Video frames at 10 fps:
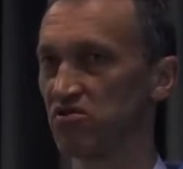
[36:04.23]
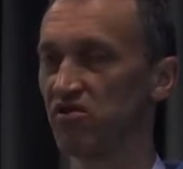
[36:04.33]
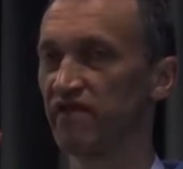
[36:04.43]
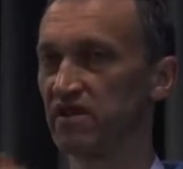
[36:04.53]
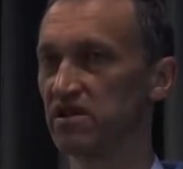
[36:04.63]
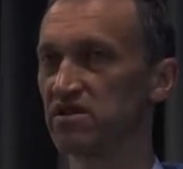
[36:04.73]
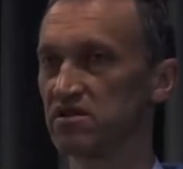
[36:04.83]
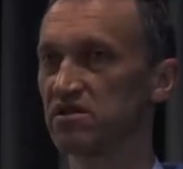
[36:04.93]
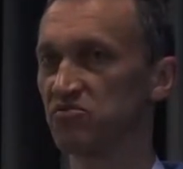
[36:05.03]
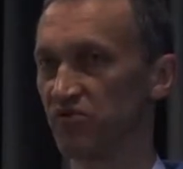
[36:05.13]
of the
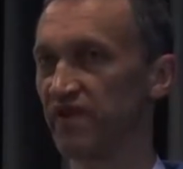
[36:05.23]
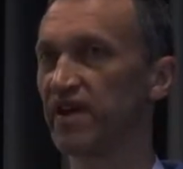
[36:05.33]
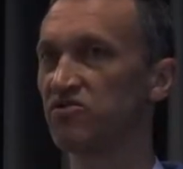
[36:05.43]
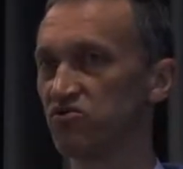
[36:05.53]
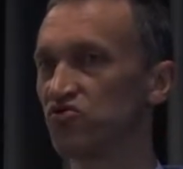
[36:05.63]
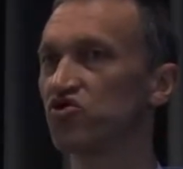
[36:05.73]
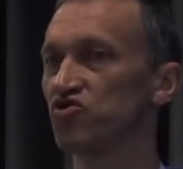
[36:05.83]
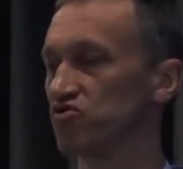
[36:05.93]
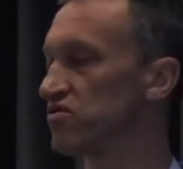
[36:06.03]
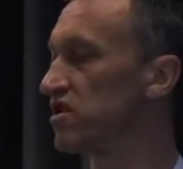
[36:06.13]
latissimus, then you
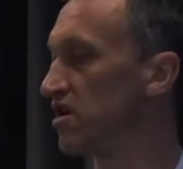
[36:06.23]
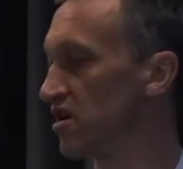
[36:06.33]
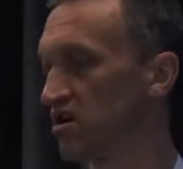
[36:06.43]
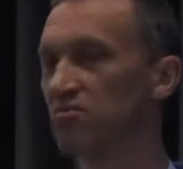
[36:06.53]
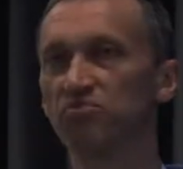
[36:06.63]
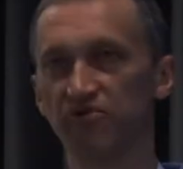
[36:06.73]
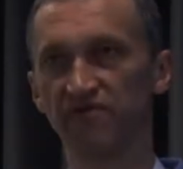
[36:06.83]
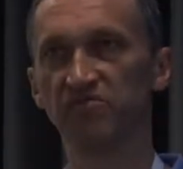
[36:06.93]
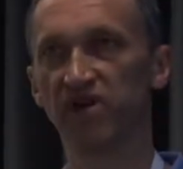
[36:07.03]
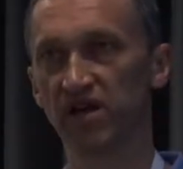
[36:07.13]
should put the
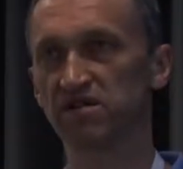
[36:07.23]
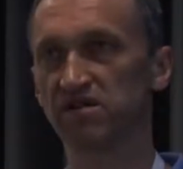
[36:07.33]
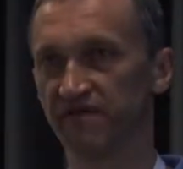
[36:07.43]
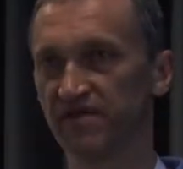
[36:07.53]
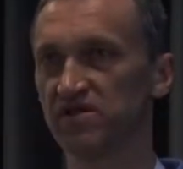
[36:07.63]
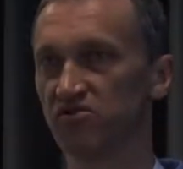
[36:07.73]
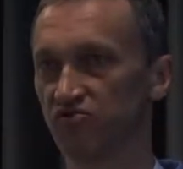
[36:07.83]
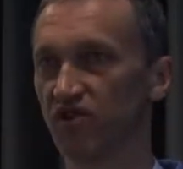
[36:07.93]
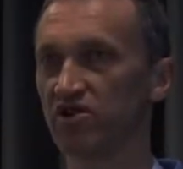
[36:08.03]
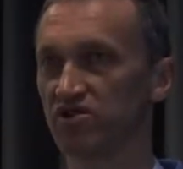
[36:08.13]
brace in this
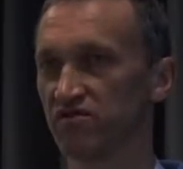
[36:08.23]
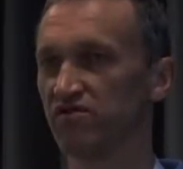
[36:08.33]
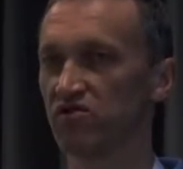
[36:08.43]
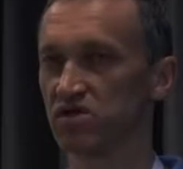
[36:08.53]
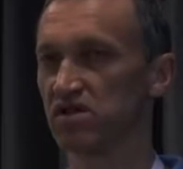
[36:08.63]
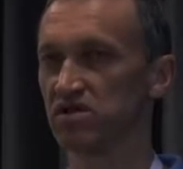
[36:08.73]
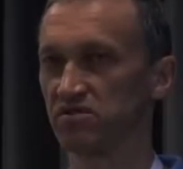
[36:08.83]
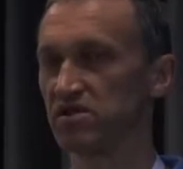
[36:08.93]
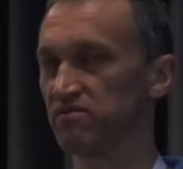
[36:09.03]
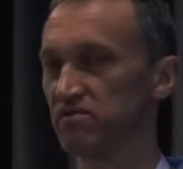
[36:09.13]
situation for six
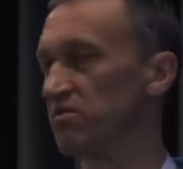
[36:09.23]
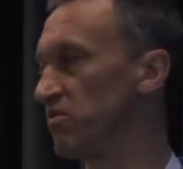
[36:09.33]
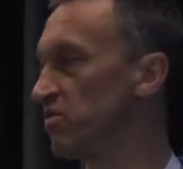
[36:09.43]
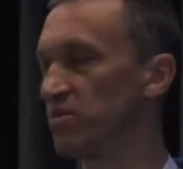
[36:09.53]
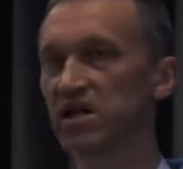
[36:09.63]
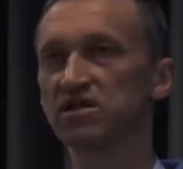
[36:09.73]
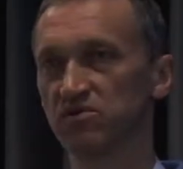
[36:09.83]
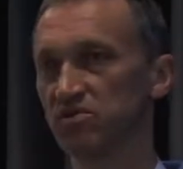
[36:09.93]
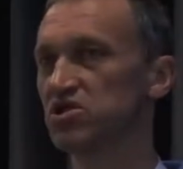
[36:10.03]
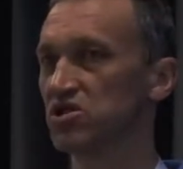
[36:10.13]
weeks, weeks
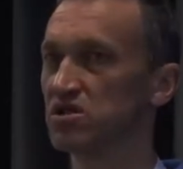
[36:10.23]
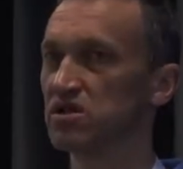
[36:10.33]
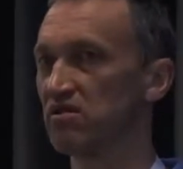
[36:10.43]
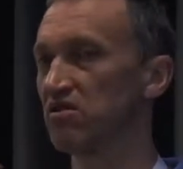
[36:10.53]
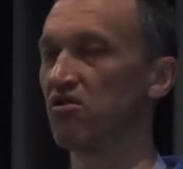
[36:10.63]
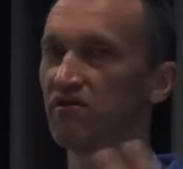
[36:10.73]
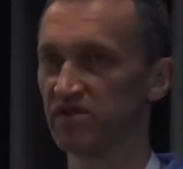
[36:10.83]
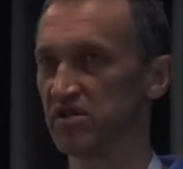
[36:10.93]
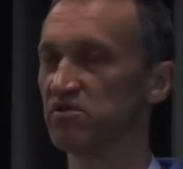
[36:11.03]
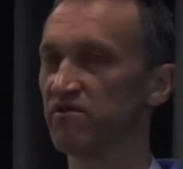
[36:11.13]
which is
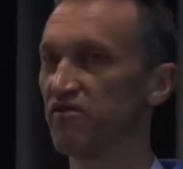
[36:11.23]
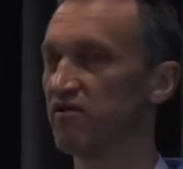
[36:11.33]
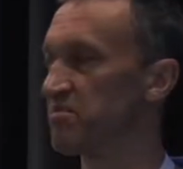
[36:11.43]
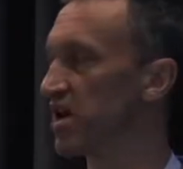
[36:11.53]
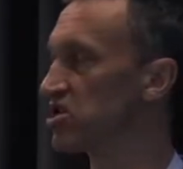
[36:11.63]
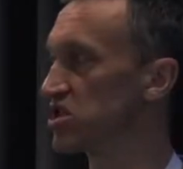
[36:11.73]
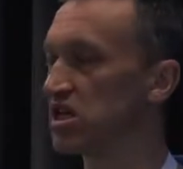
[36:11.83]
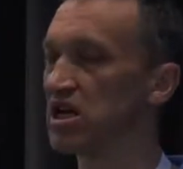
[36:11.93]
uncomfortable for the patient